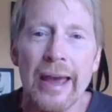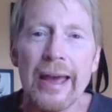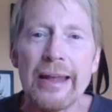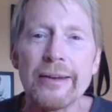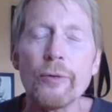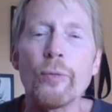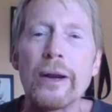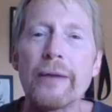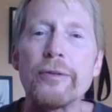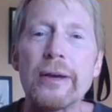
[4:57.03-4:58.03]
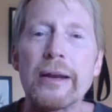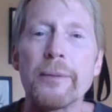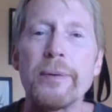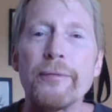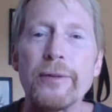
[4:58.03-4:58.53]
And whenever you get an
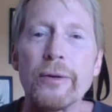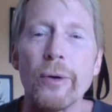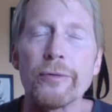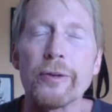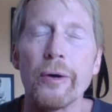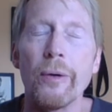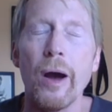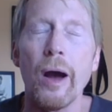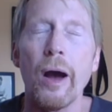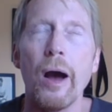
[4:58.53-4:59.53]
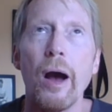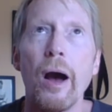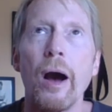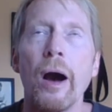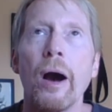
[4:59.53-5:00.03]
epiphany, you always go,
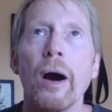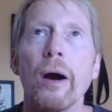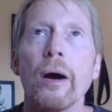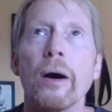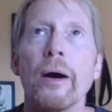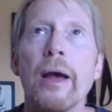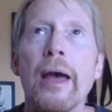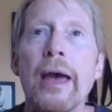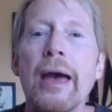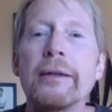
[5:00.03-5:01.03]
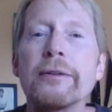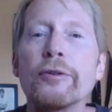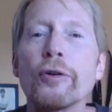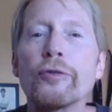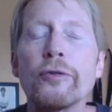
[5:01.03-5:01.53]
oh, and you
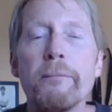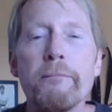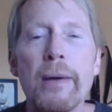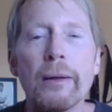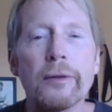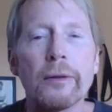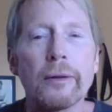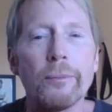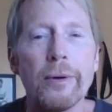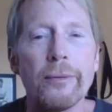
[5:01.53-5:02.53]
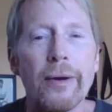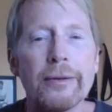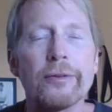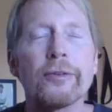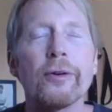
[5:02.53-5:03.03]
notice you melt a little bit, right?
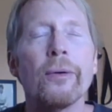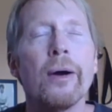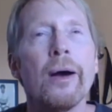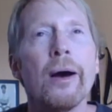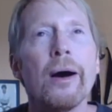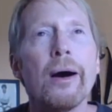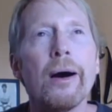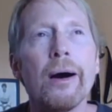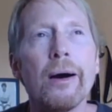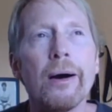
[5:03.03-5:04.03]
You just go, oh.